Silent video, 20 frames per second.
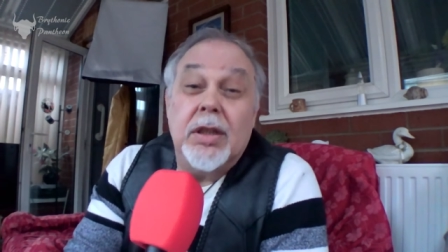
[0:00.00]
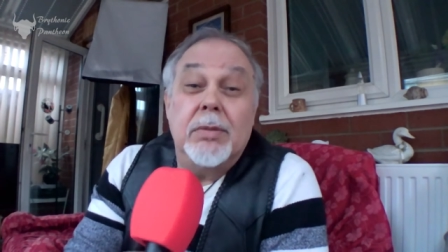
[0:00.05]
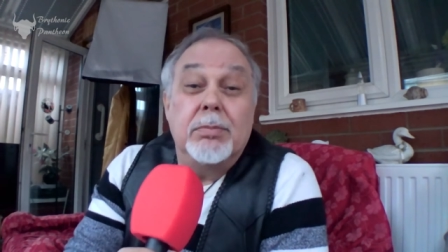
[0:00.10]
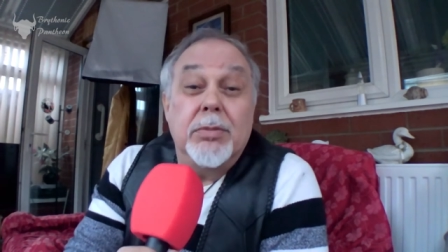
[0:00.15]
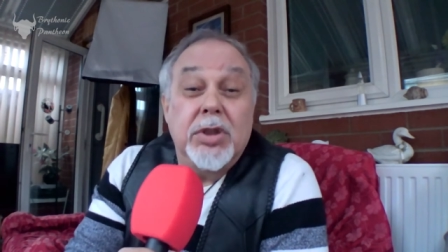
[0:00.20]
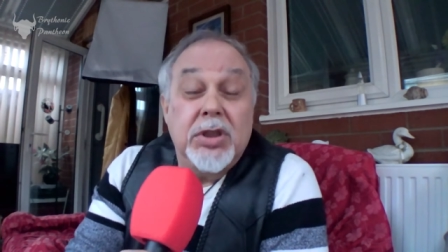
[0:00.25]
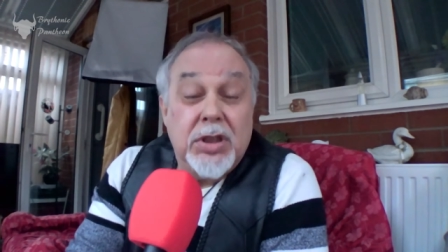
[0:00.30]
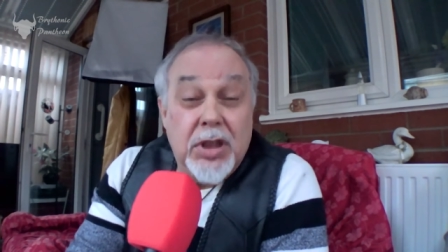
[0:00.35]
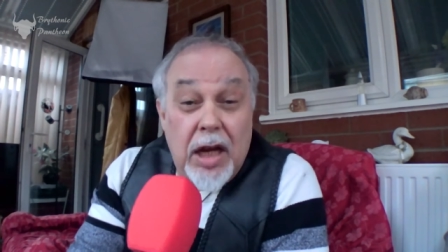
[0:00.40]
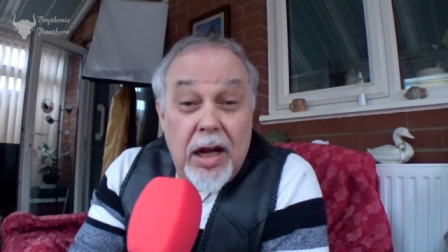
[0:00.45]

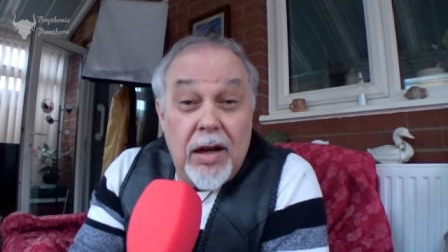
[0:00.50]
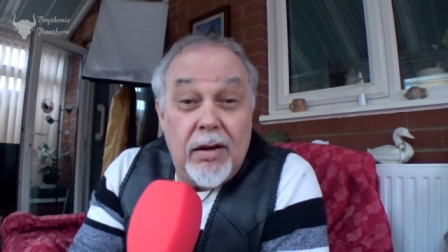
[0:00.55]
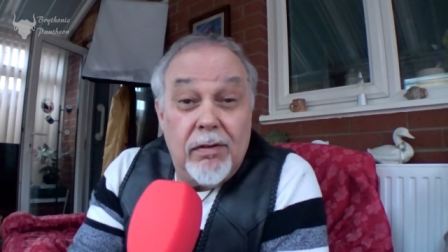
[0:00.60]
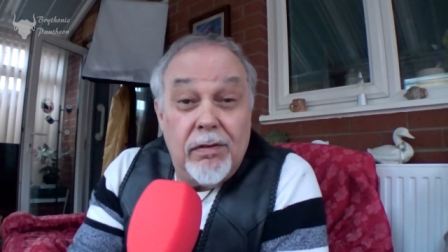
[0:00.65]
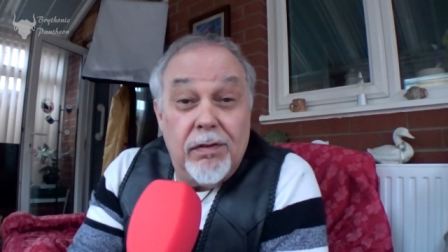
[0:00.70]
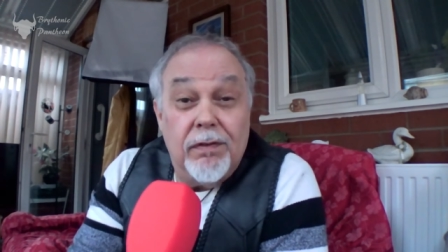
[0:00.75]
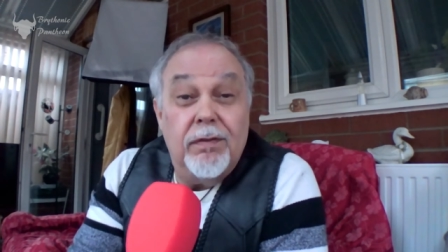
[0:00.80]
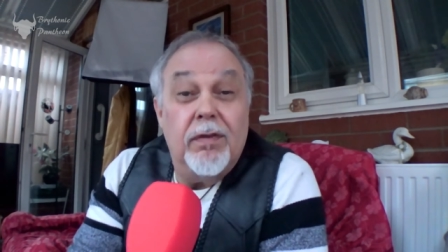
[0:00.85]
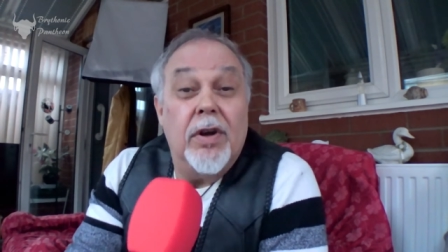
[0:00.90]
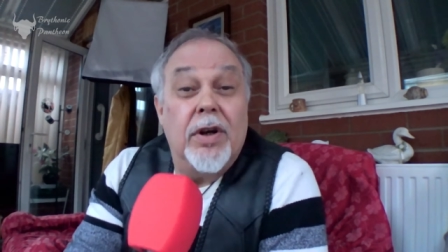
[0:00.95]

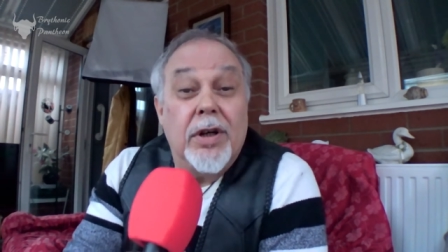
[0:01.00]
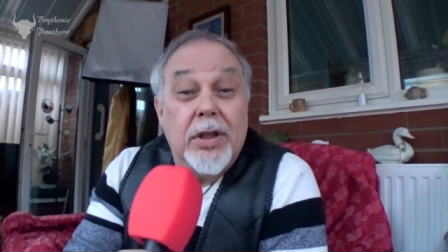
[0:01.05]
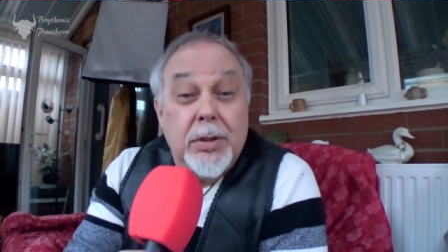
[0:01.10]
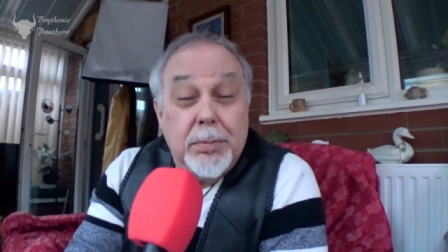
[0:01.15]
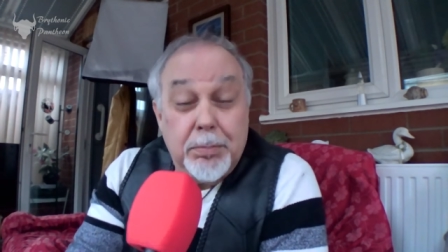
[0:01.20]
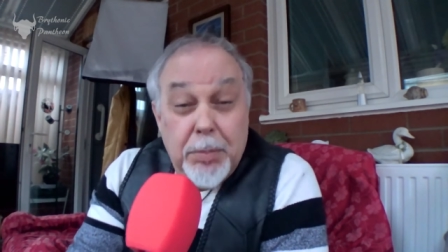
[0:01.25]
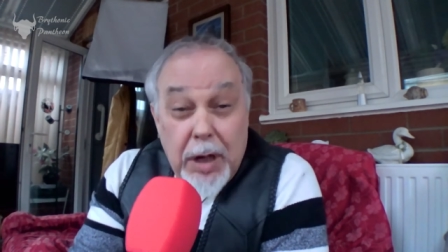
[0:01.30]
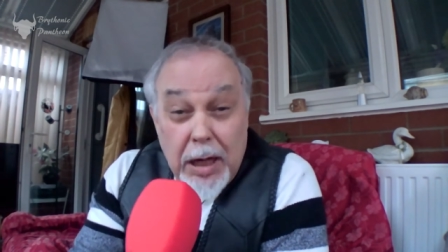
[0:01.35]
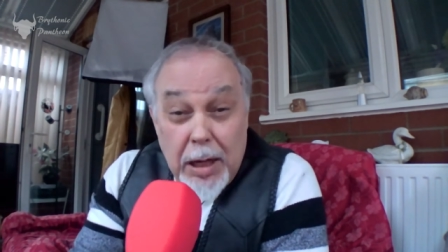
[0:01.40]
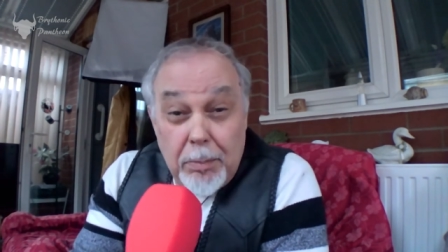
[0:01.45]
himself for his
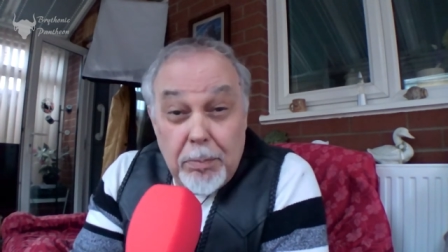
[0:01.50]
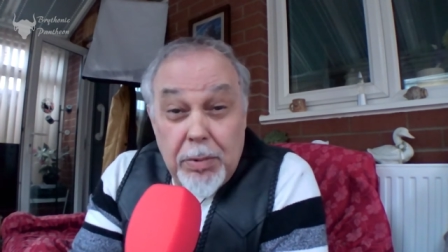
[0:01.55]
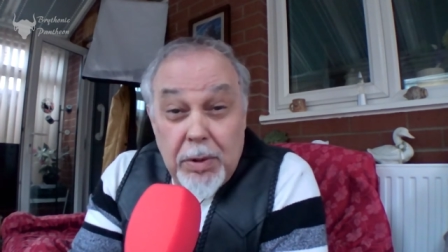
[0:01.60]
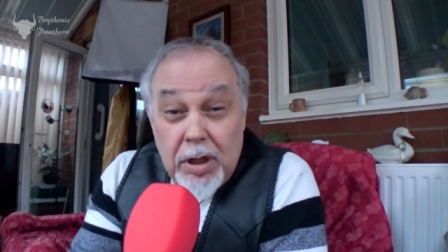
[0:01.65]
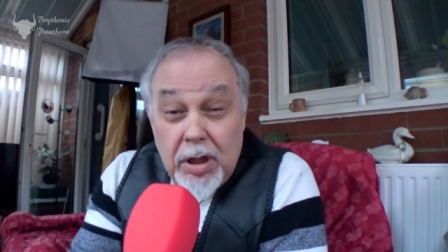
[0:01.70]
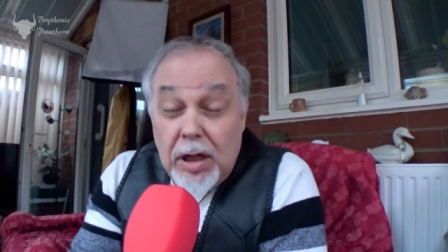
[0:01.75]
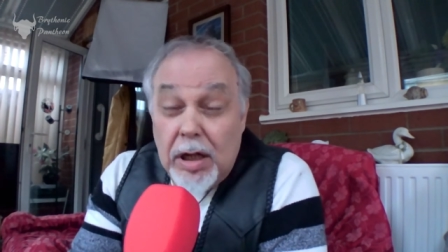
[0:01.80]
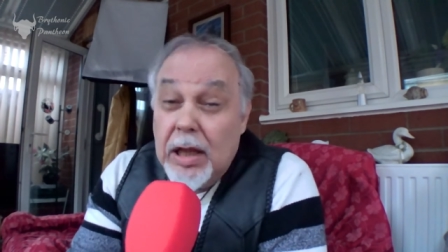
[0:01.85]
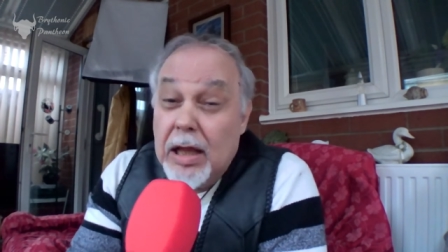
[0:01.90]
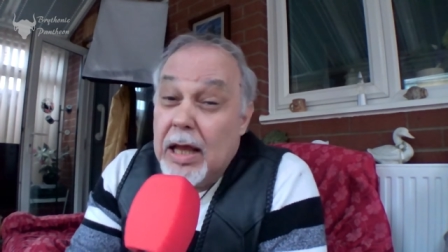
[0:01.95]

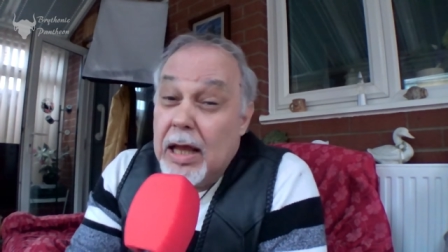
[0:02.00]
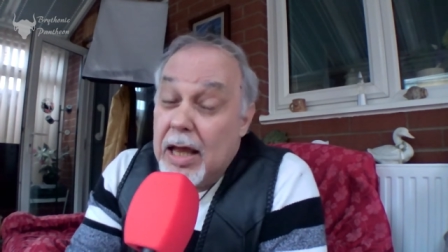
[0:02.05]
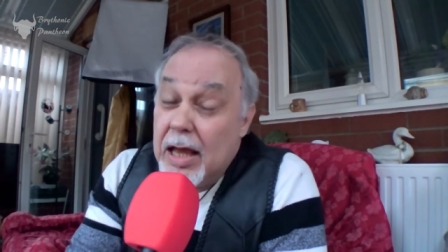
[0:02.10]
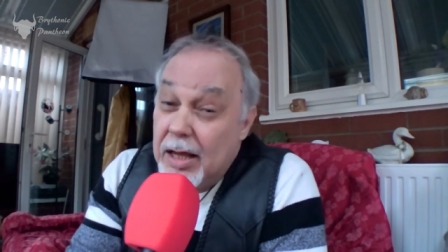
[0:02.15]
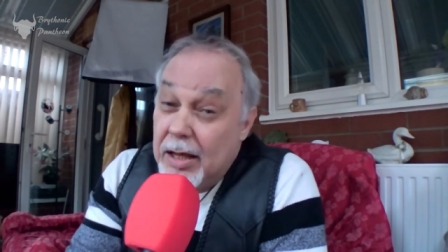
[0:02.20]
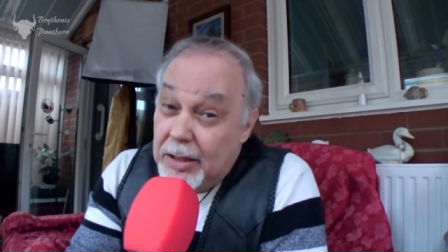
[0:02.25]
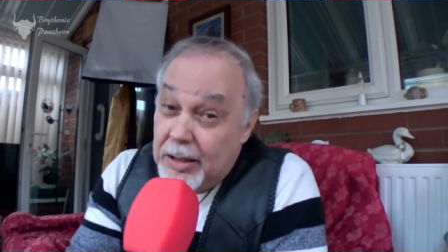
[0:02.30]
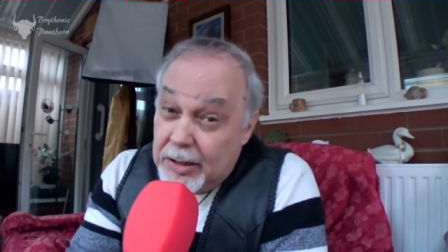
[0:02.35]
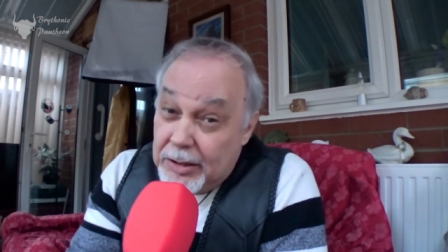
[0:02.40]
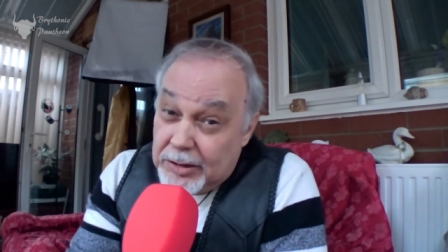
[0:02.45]
people
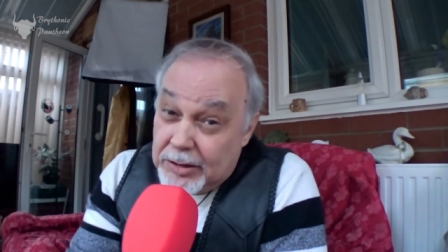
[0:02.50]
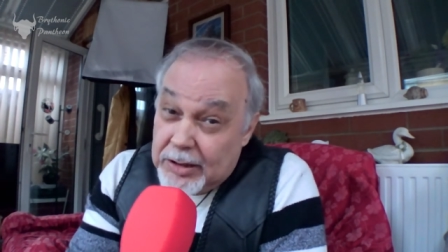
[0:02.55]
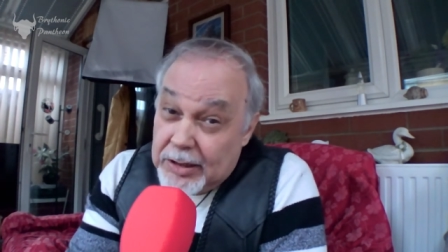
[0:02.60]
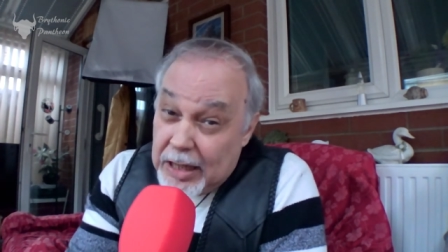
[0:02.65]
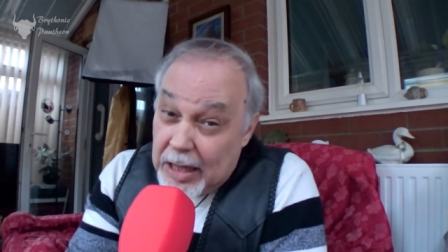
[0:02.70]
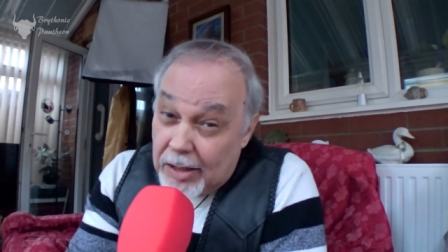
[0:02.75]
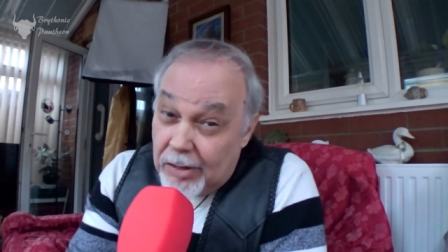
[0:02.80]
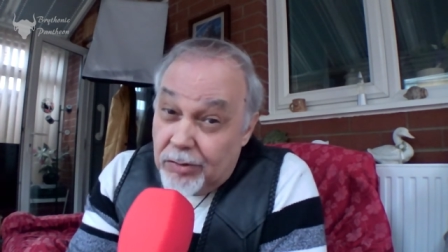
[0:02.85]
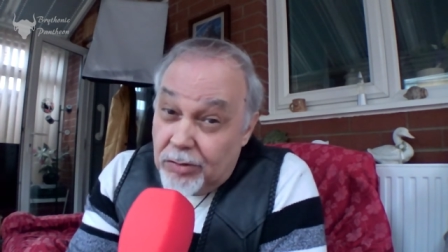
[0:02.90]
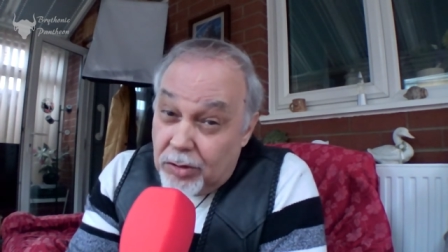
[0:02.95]
and his
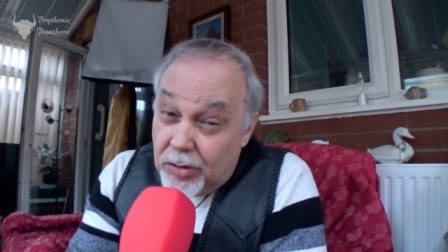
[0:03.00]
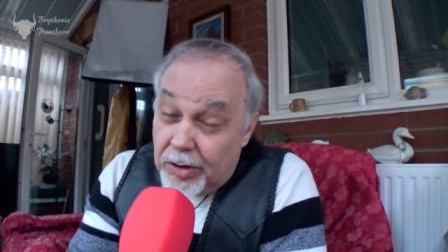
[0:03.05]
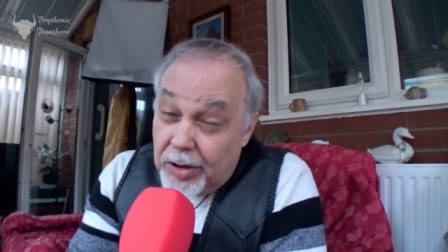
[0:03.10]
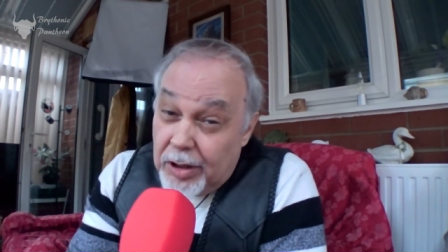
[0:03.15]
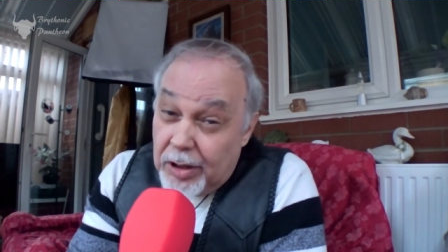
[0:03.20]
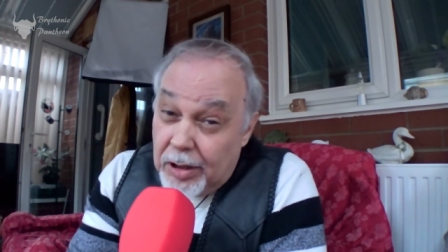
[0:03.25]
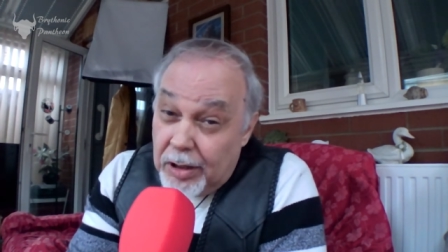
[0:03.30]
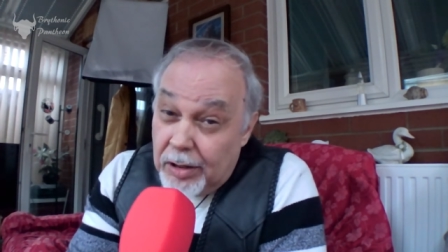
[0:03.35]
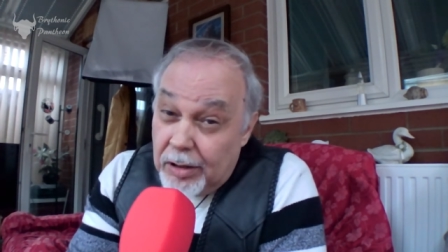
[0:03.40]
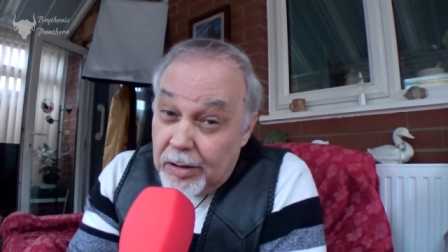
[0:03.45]

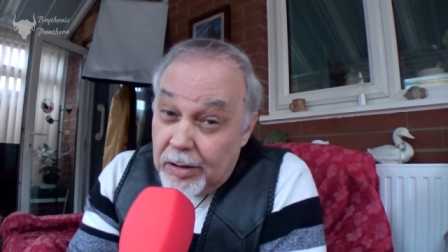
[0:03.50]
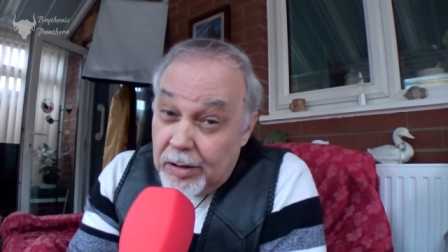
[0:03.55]
country,